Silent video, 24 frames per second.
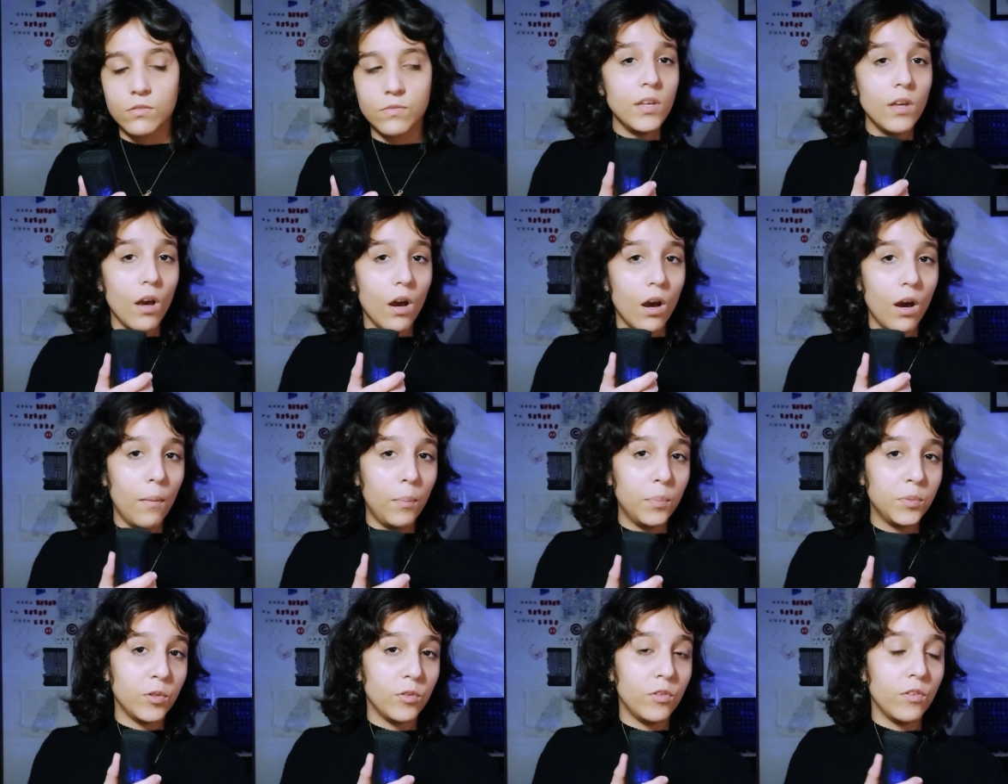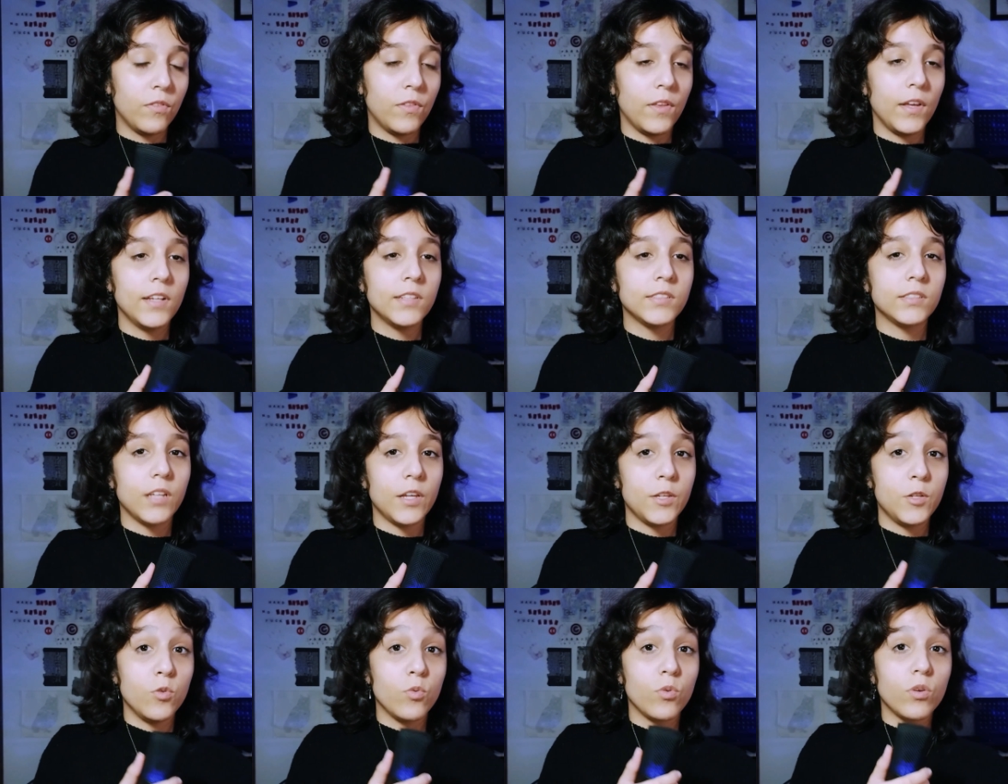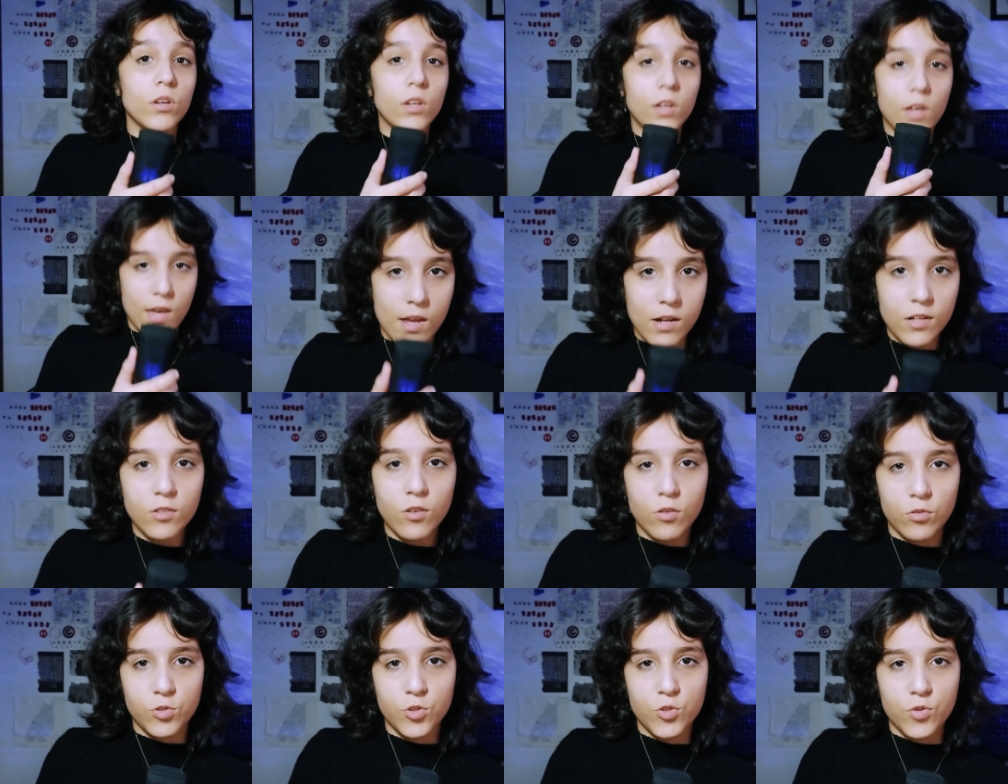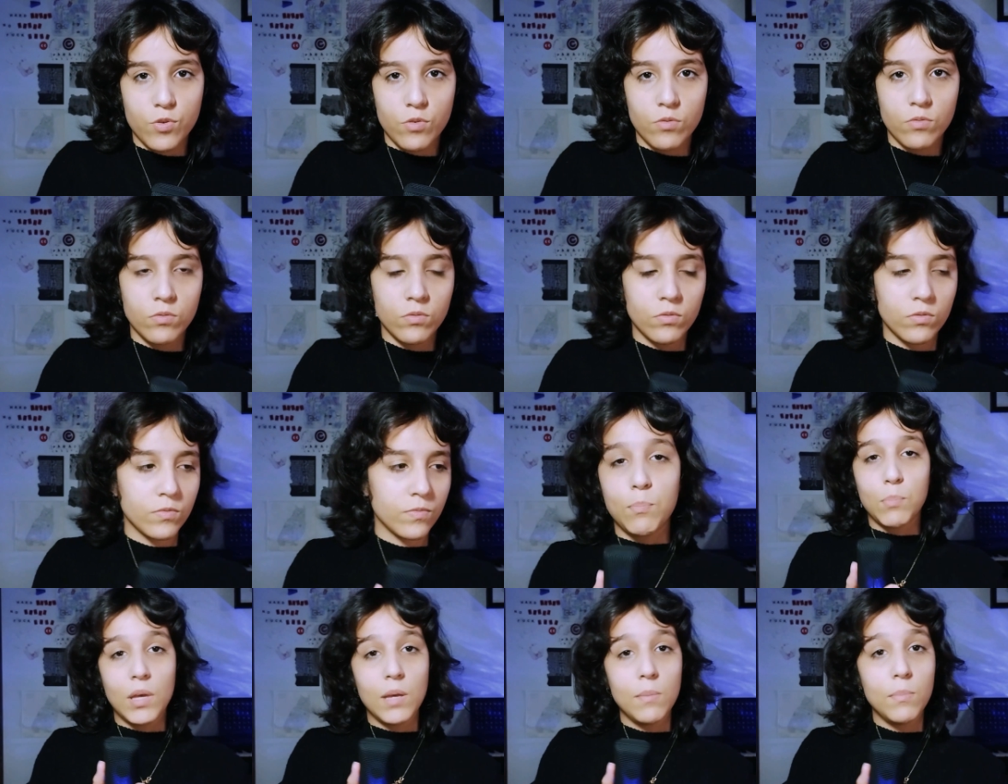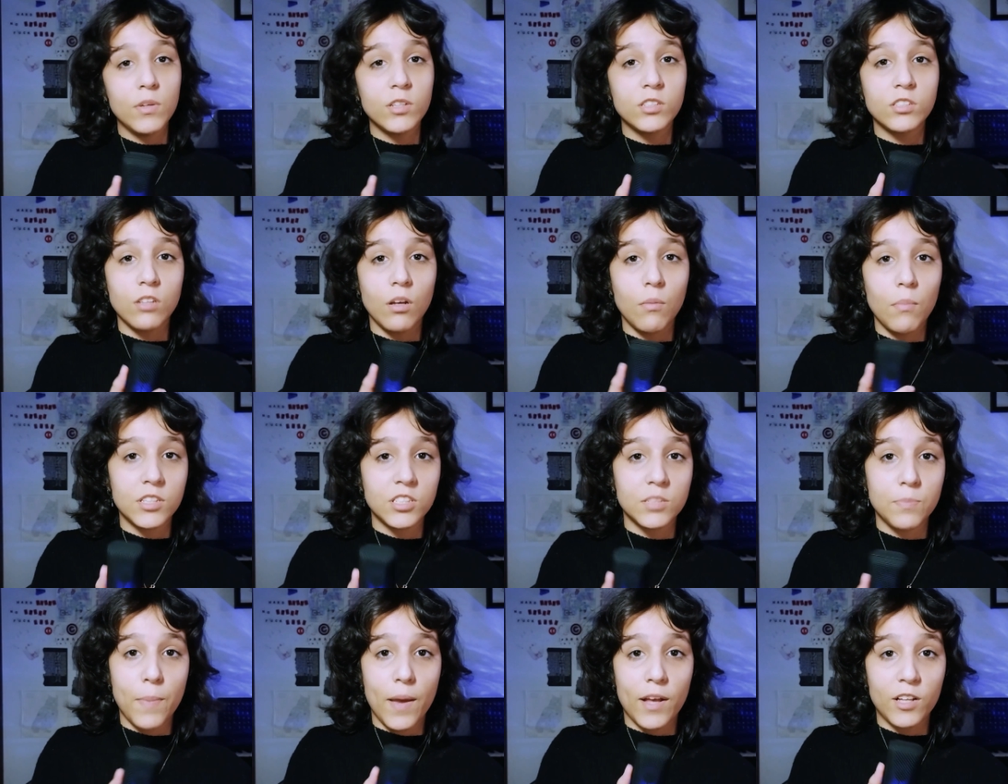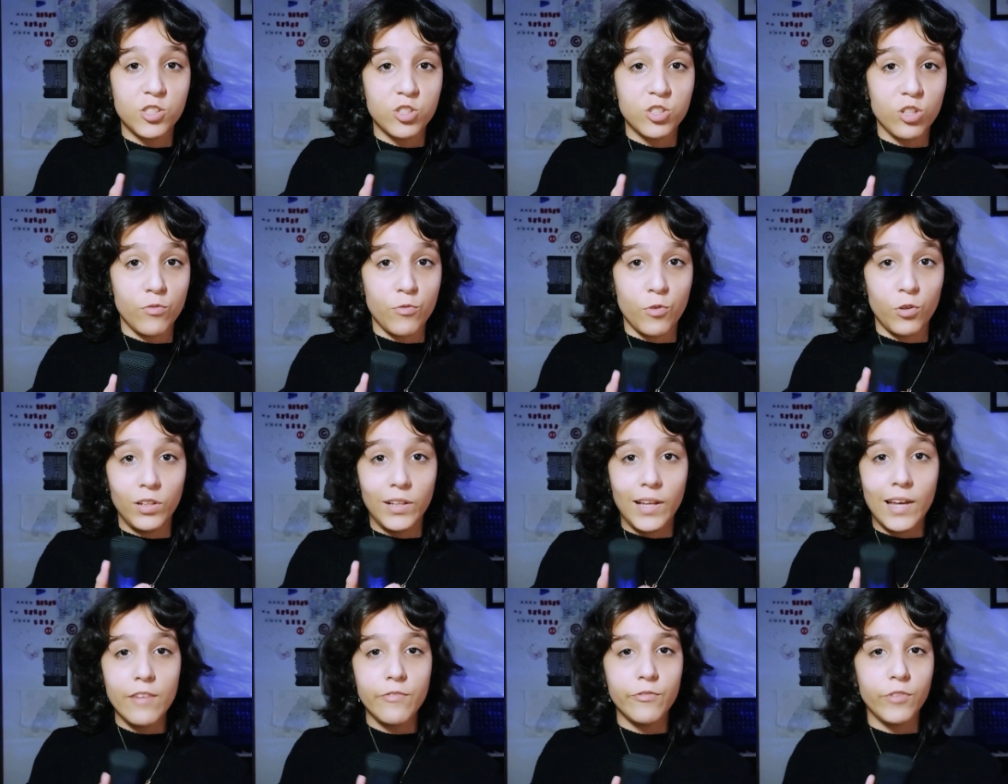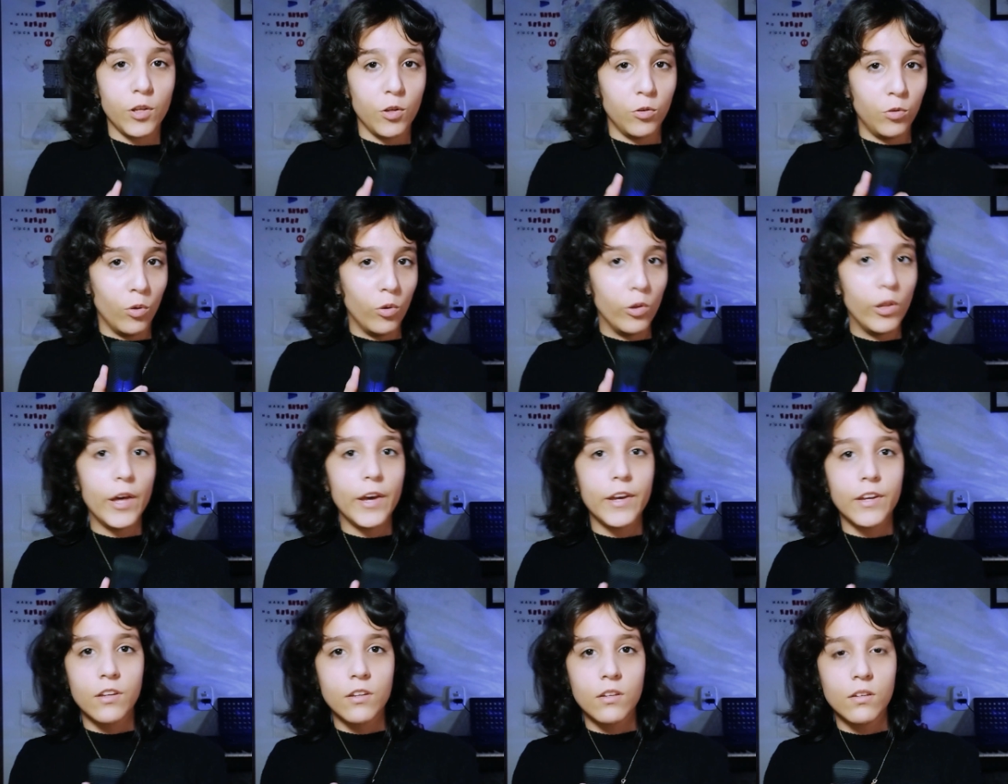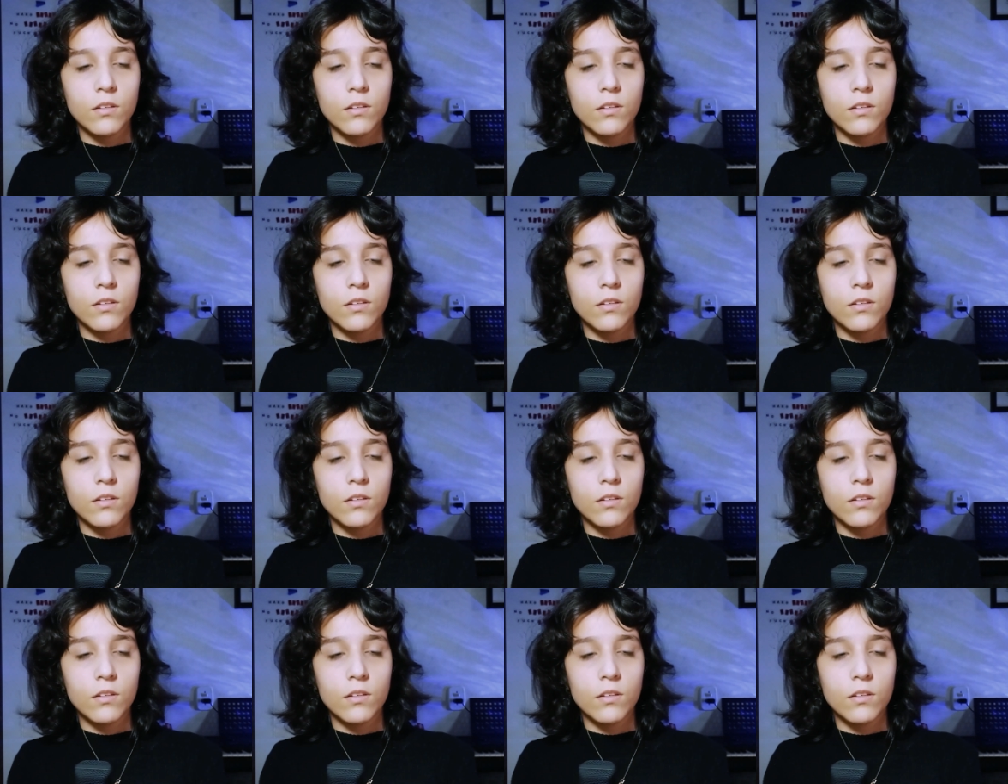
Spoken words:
Be up to the things that you can control, like maybe some aspects of your life that you don't